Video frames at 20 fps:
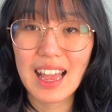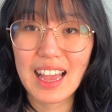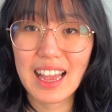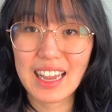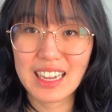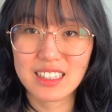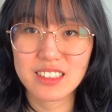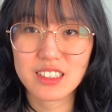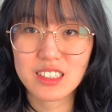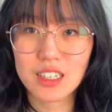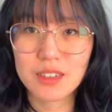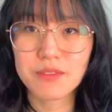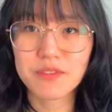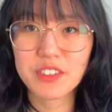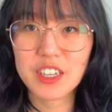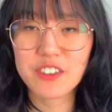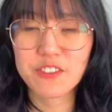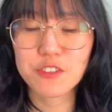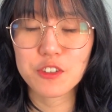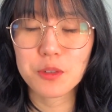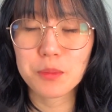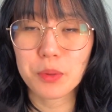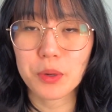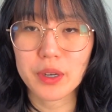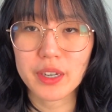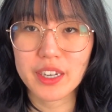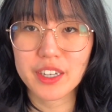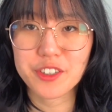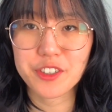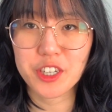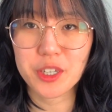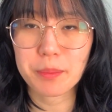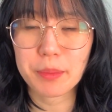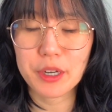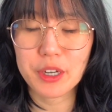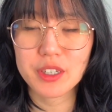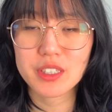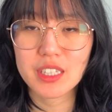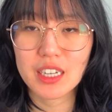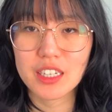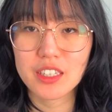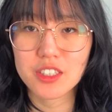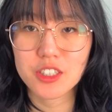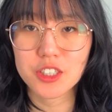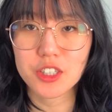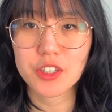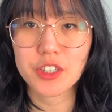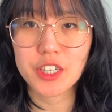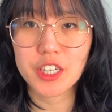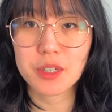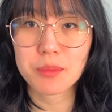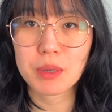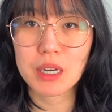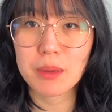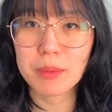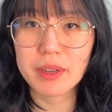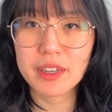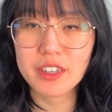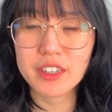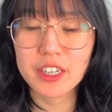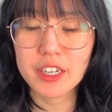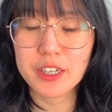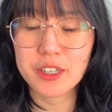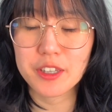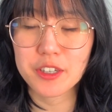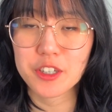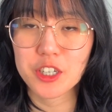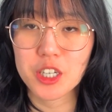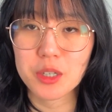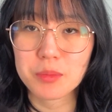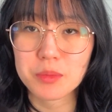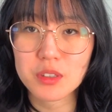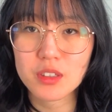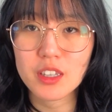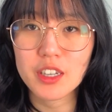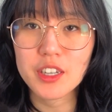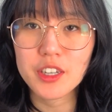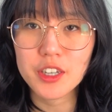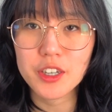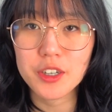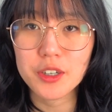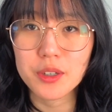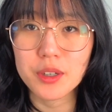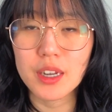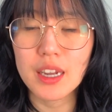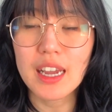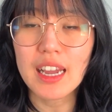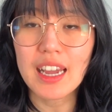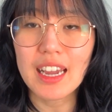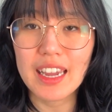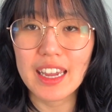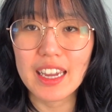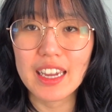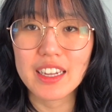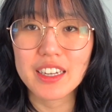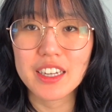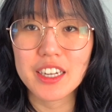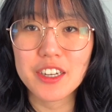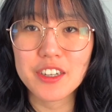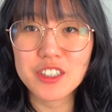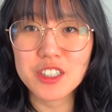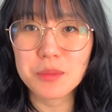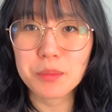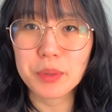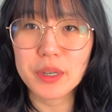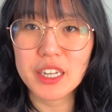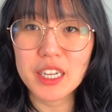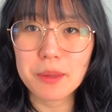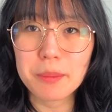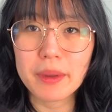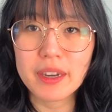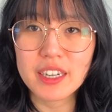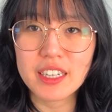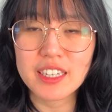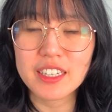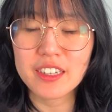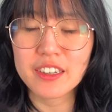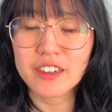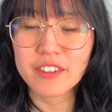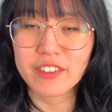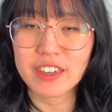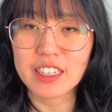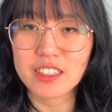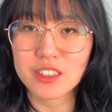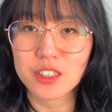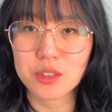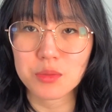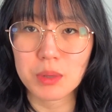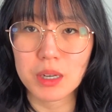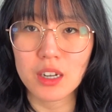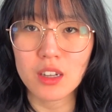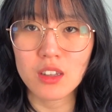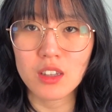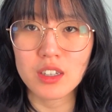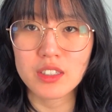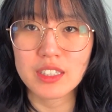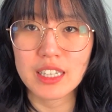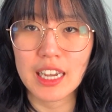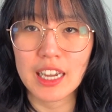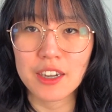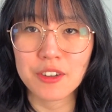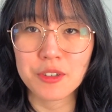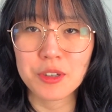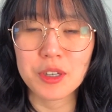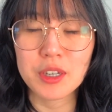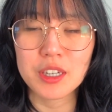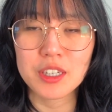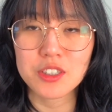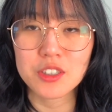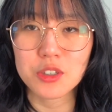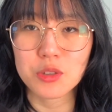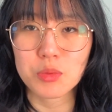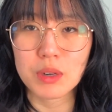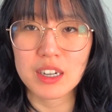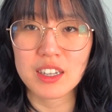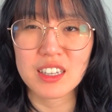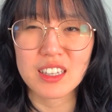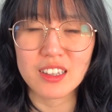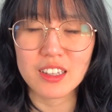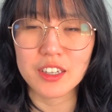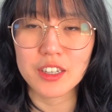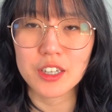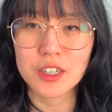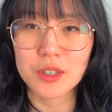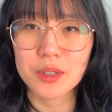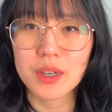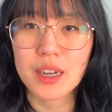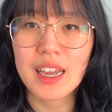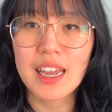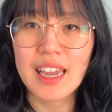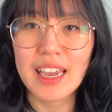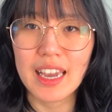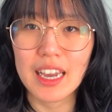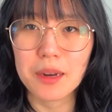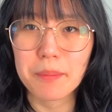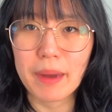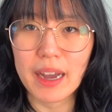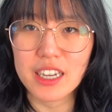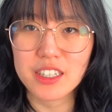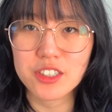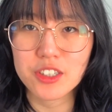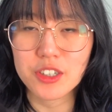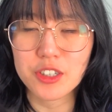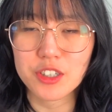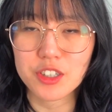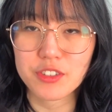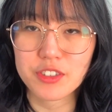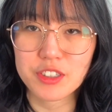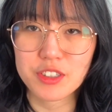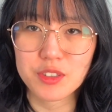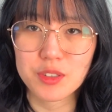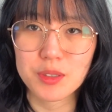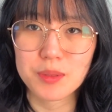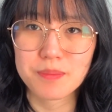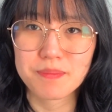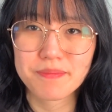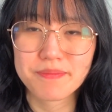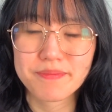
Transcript: At some fateful point in your computer science journey, you're probably going to hear the terms LeetCode, and here's some pretty opinionated advice as well on how you can do well at LeetCode and pass your interviews.